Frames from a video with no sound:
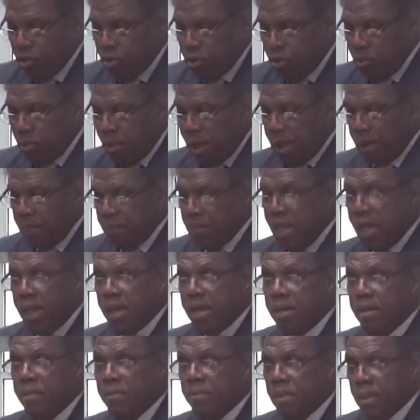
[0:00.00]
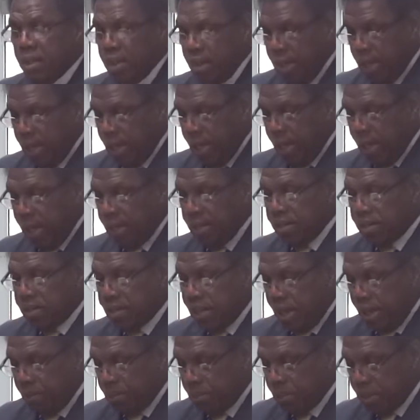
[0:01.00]
whom I named had
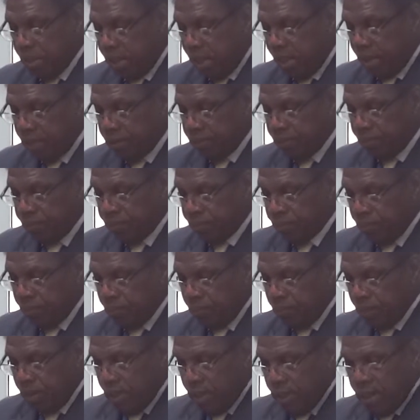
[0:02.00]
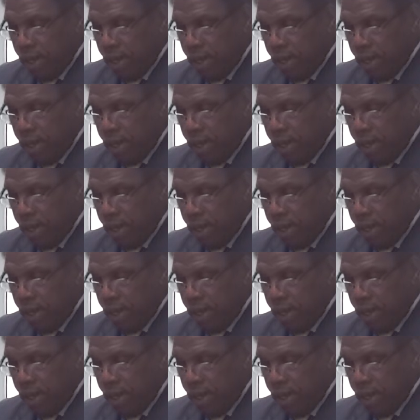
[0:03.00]
his habitat.